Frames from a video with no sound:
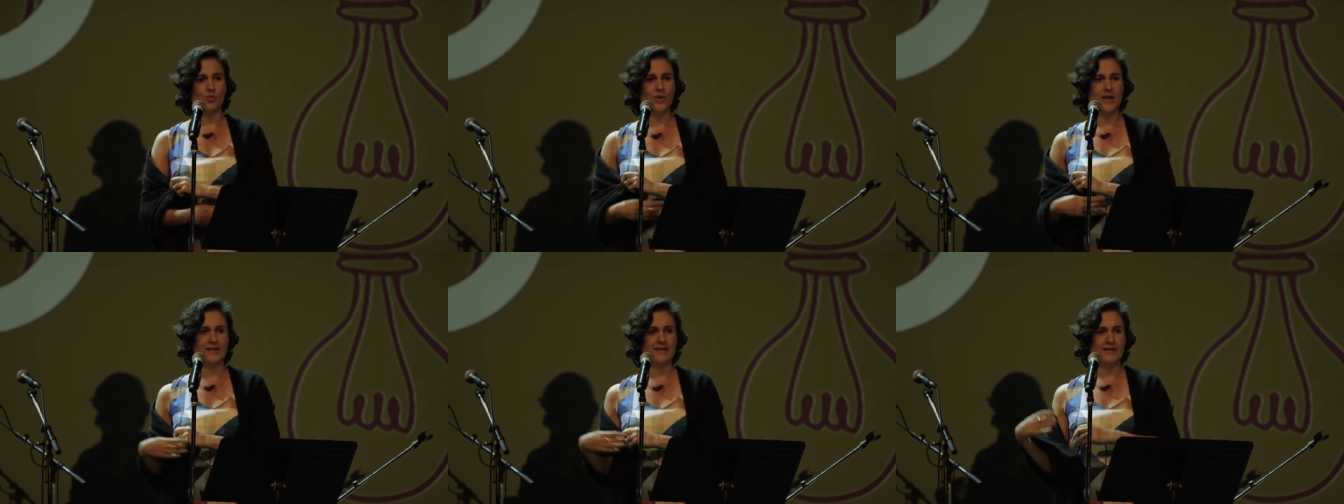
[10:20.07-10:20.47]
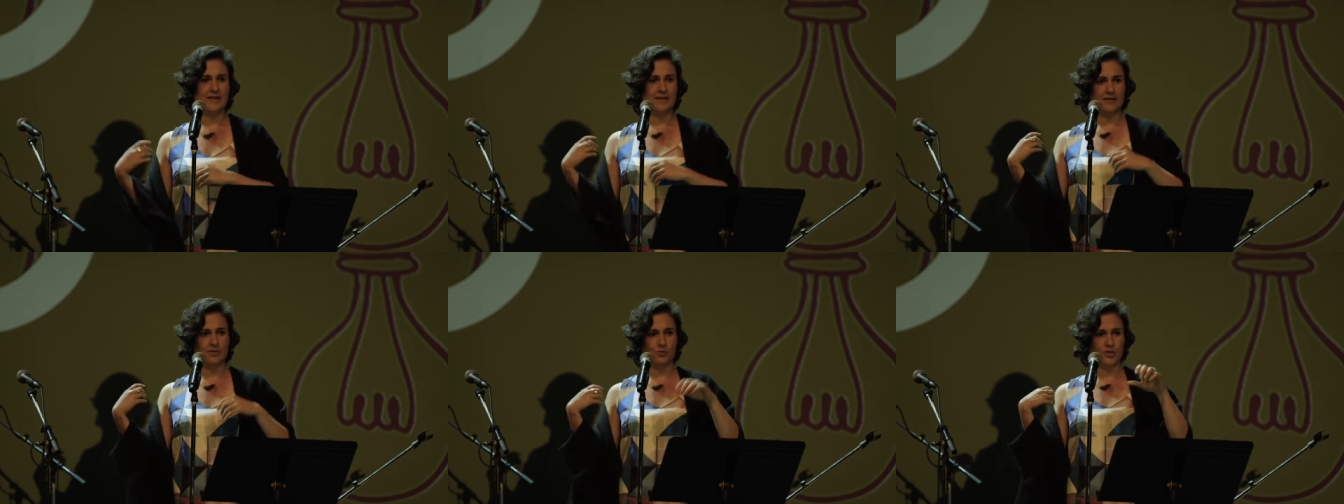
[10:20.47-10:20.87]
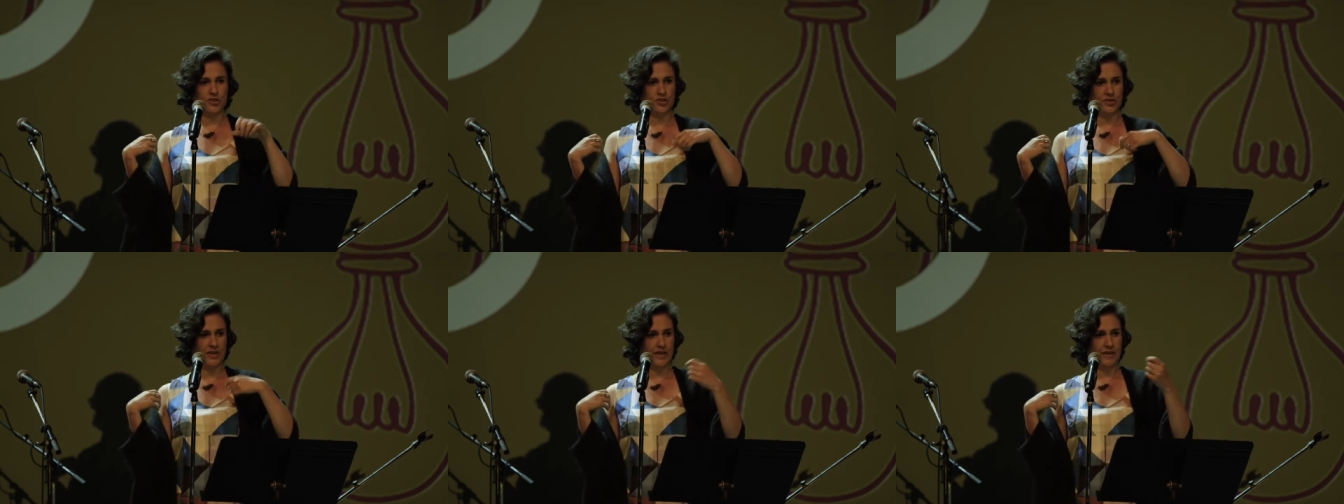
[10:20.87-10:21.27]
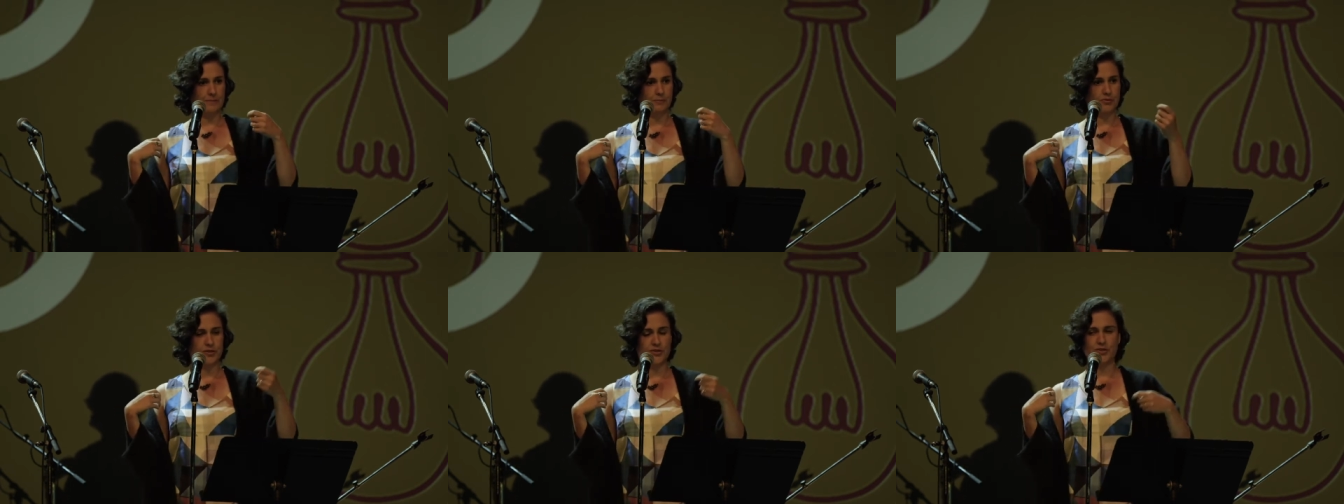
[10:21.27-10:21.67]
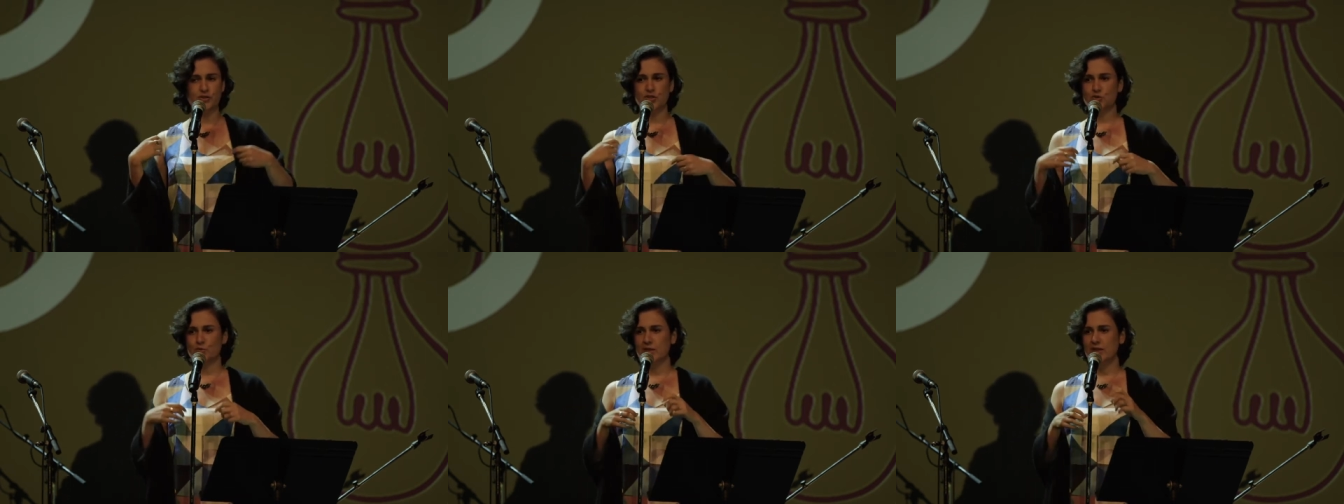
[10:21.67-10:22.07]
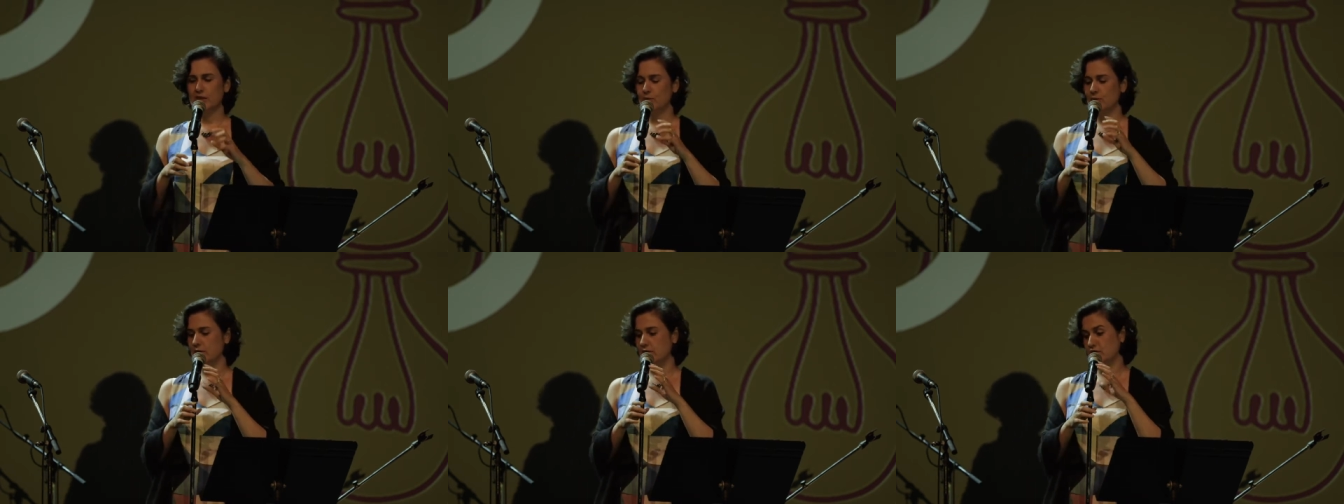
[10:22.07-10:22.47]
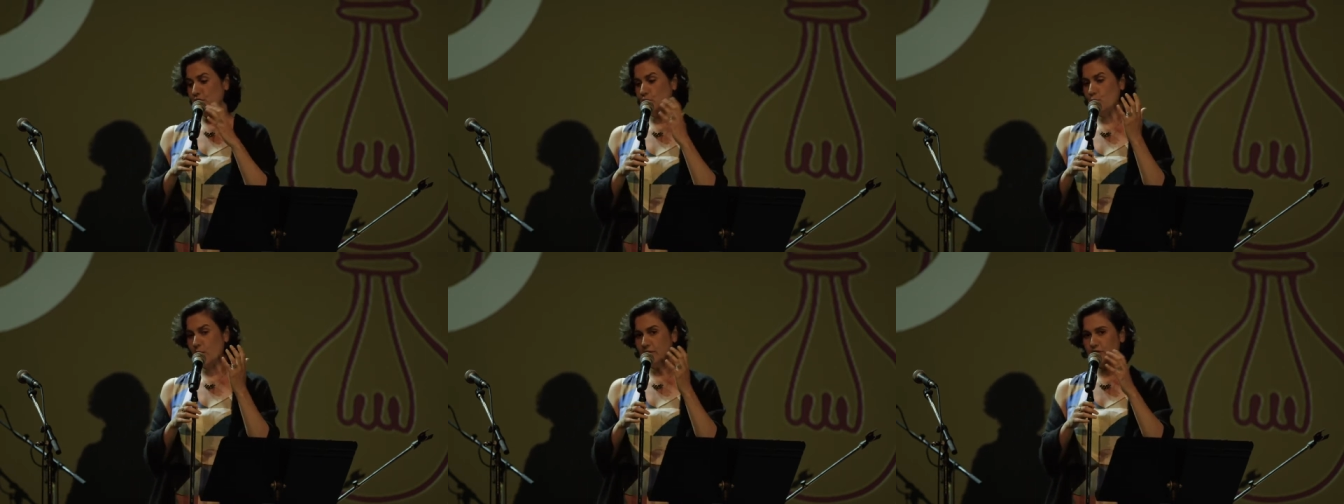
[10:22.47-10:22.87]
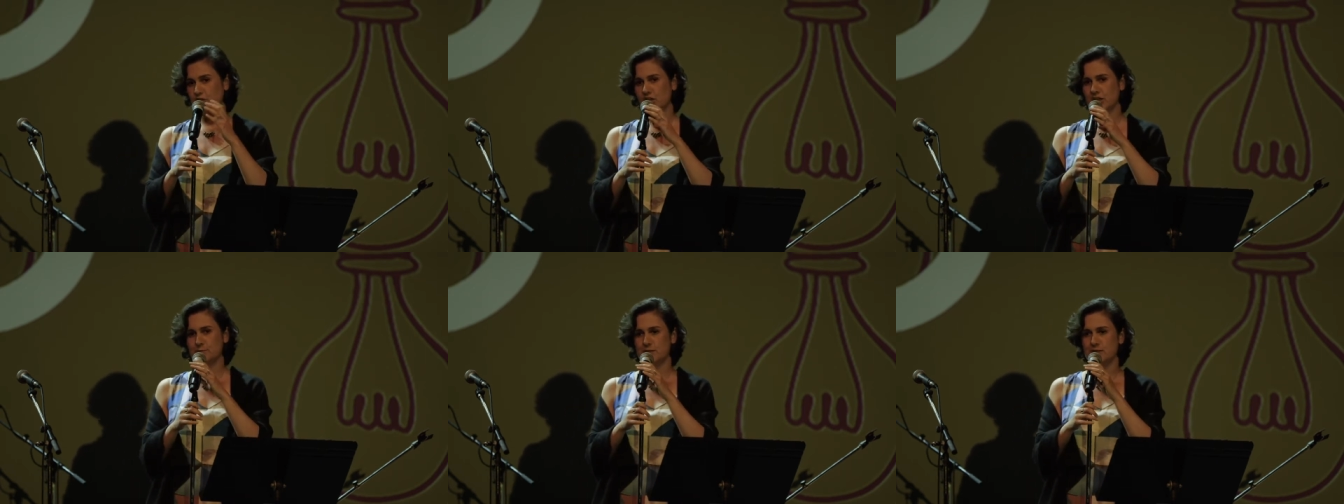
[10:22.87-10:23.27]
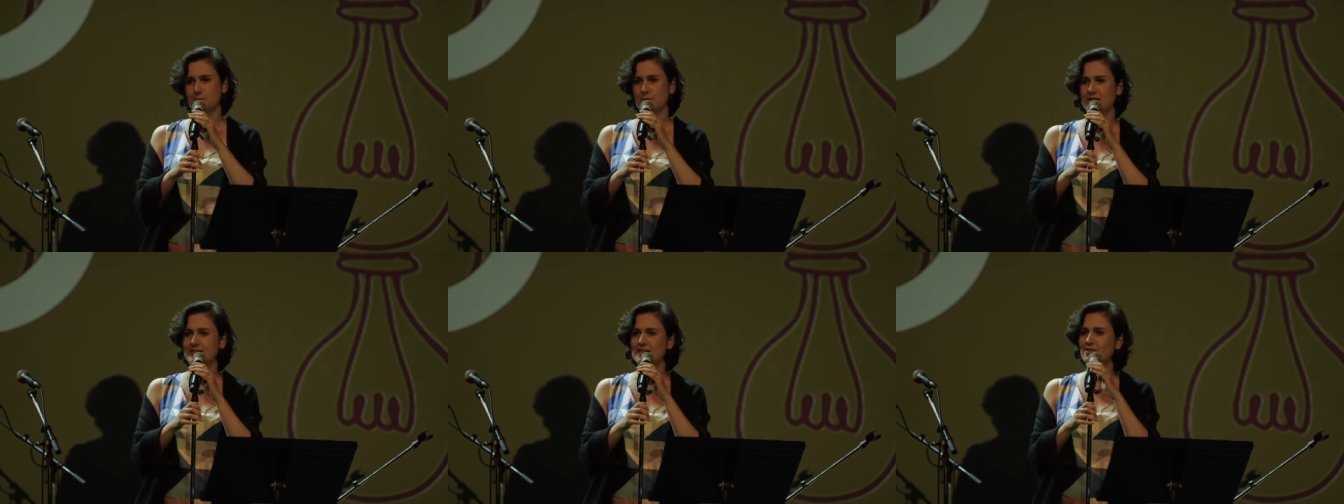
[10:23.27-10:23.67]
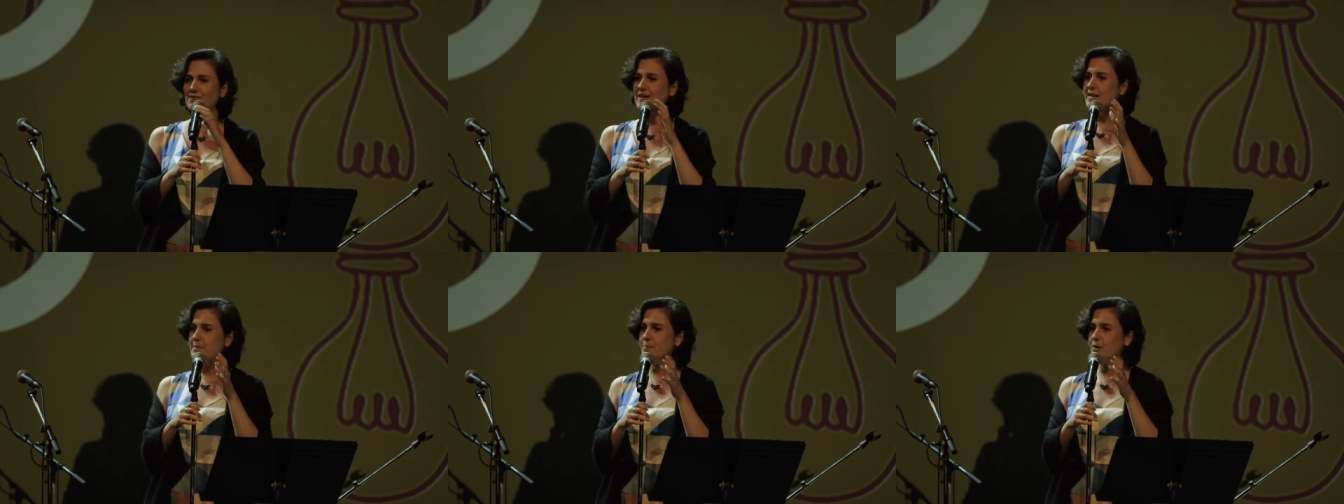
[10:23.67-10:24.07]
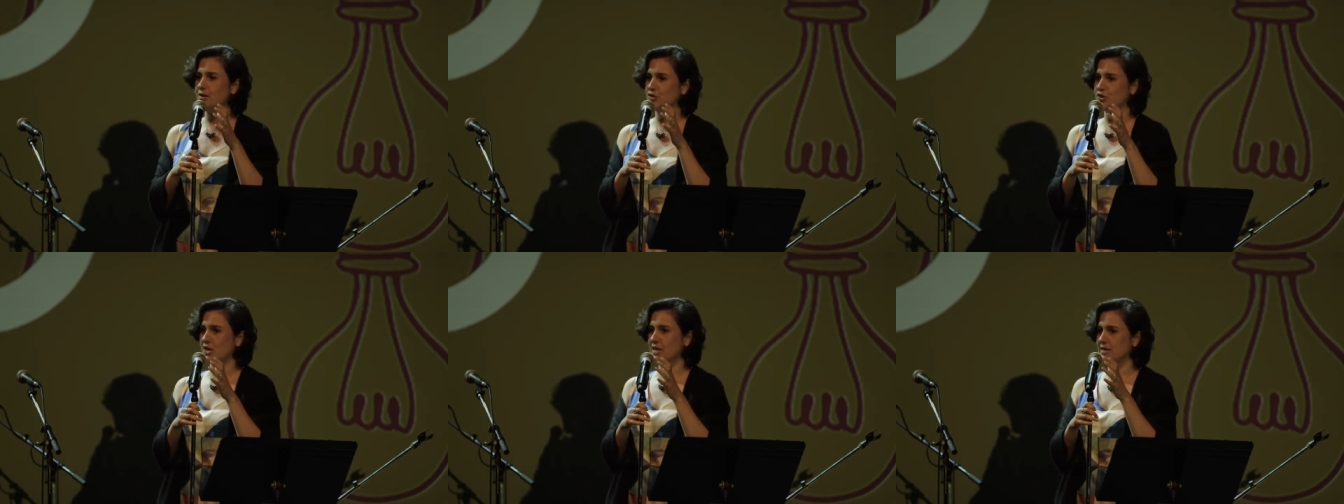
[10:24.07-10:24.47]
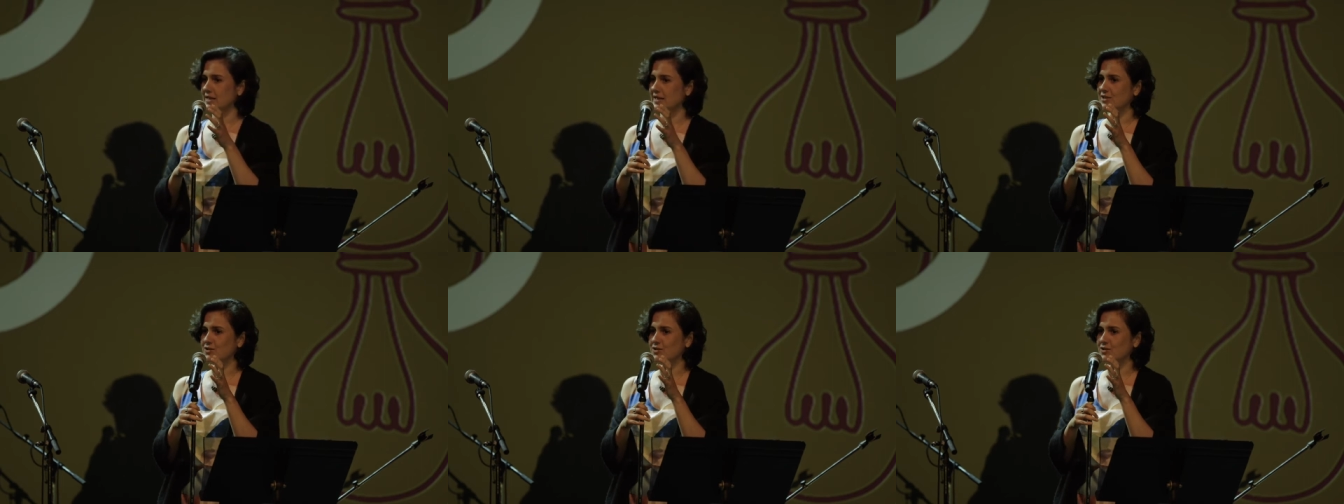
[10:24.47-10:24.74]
which they produced when they were doing one of Shakespeare's plays. And it's very apologetic.